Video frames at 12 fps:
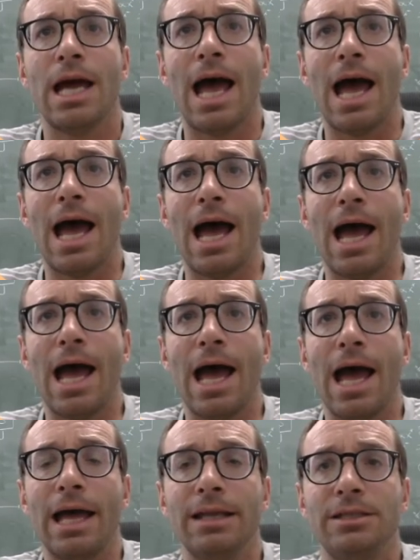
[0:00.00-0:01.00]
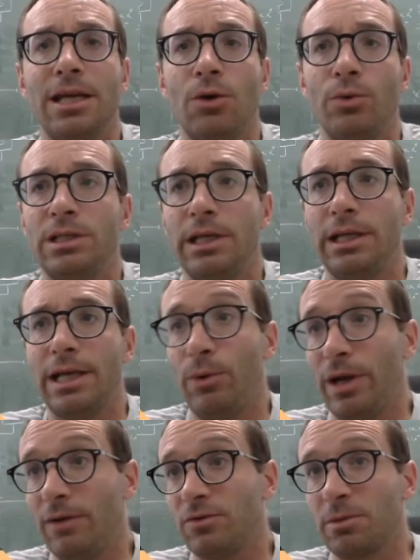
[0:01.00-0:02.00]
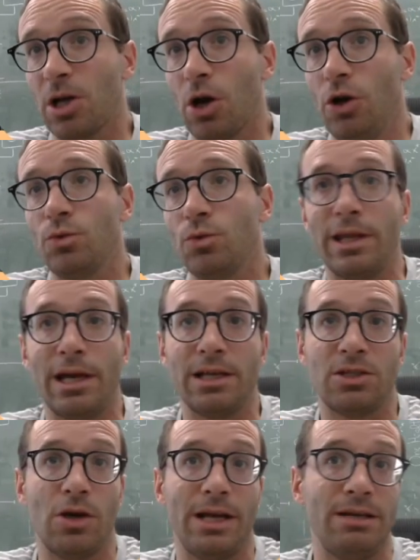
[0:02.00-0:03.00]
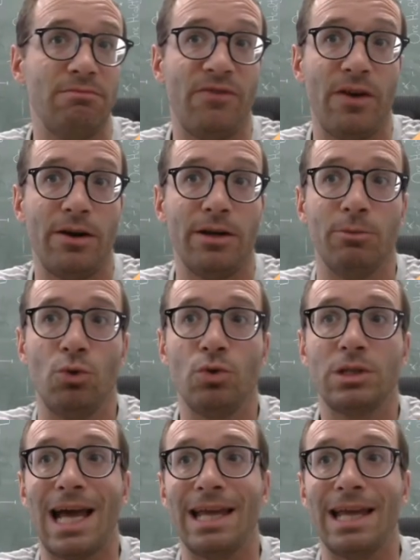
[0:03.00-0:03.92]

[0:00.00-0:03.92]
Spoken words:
And yeah, we have some code where they assign variables,